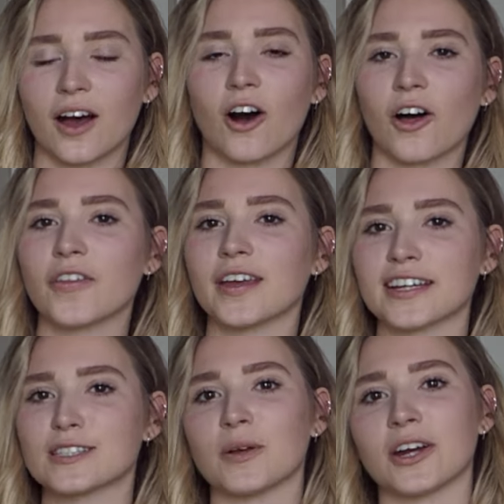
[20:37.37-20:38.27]
all the
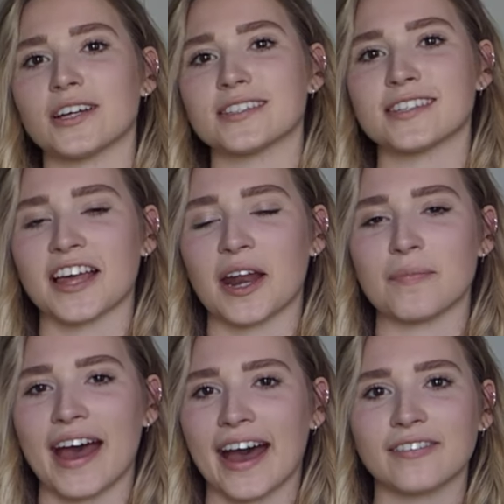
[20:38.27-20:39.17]
experiences that
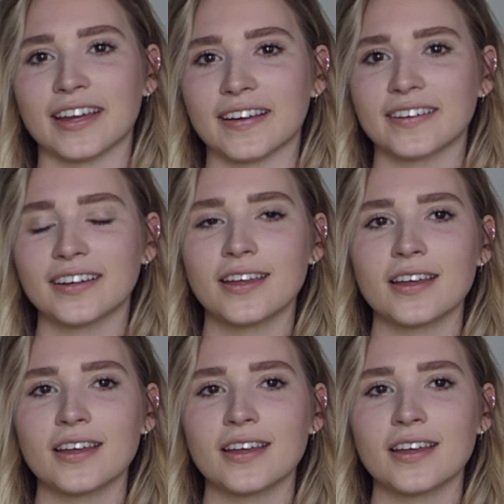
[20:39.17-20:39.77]
I'm having.